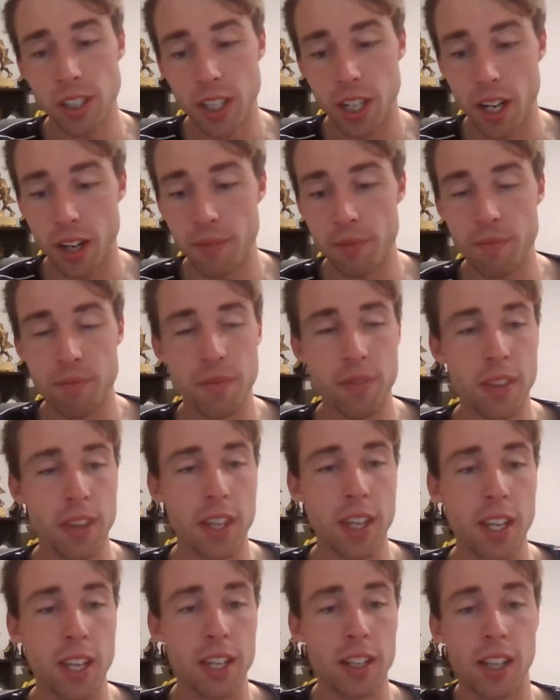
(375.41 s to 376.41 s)
You know,
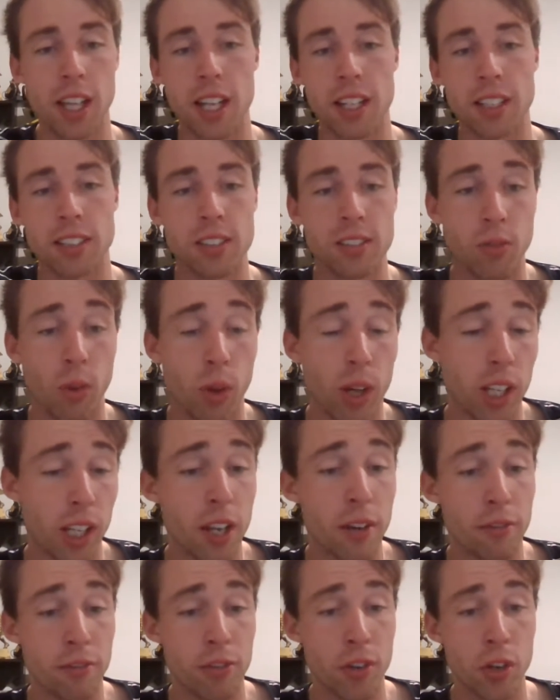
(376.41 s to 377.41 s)
he let
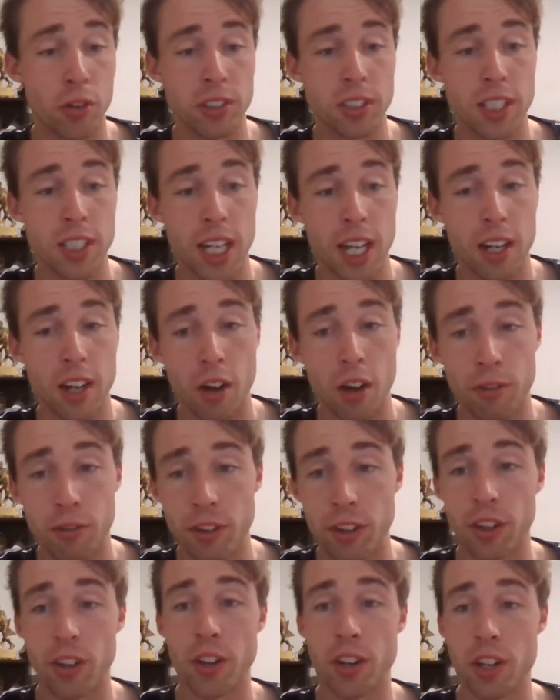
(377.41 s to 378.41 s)
a few of us down.
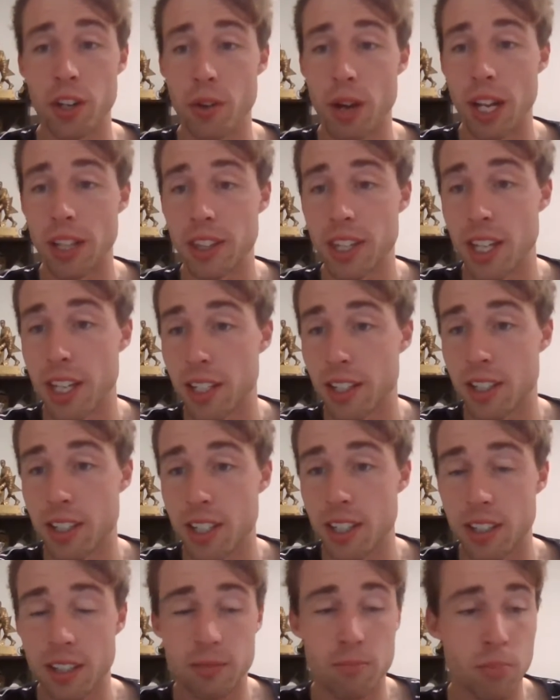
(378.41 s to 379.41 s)
Hopefully, a lot of you out there
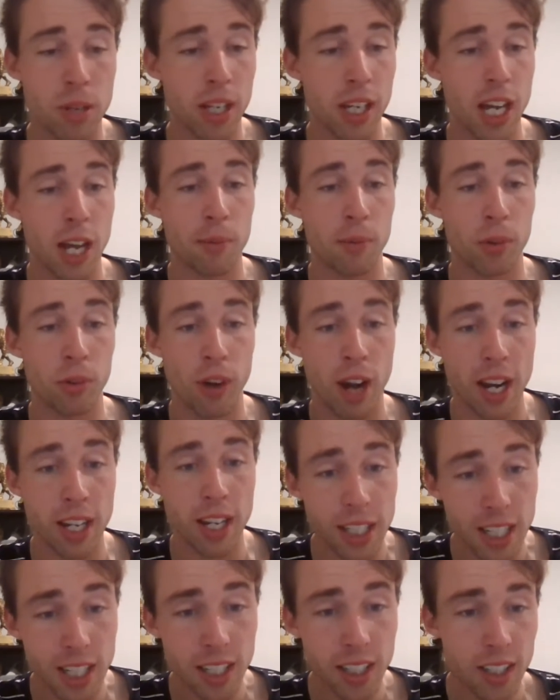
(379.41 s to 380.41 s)
did pick up
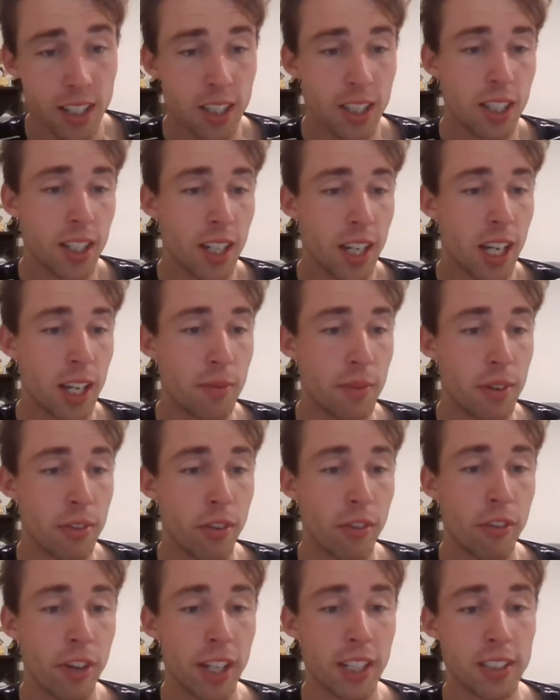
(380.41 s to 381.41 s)
Grundy at a bit
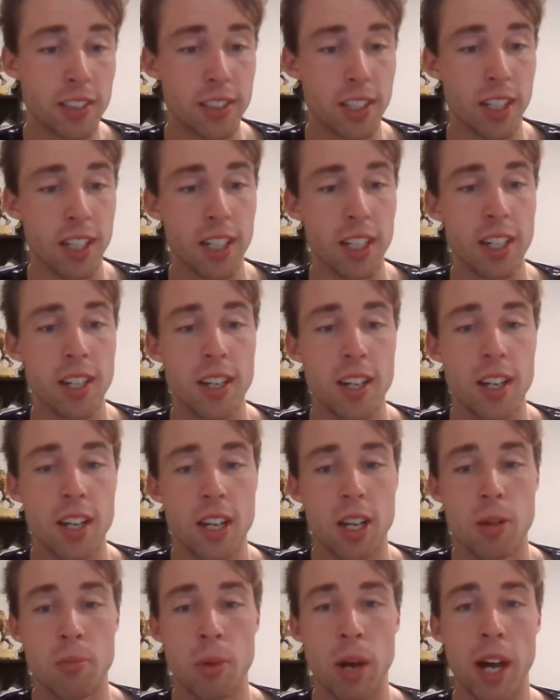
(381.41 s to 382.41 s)
of a VC,
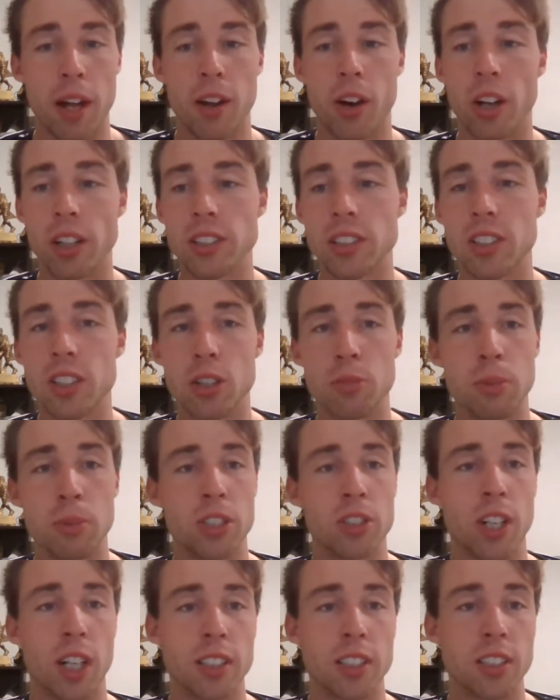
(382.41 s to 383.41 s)
but I'd still be
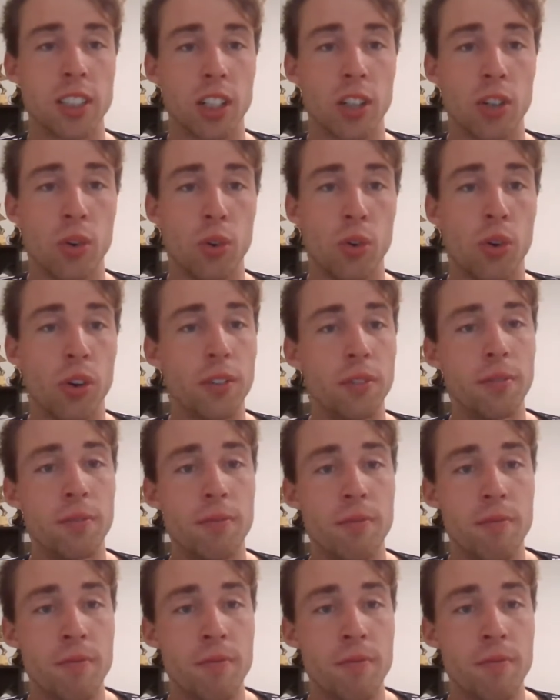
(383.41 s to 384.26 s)
trusting Gorn.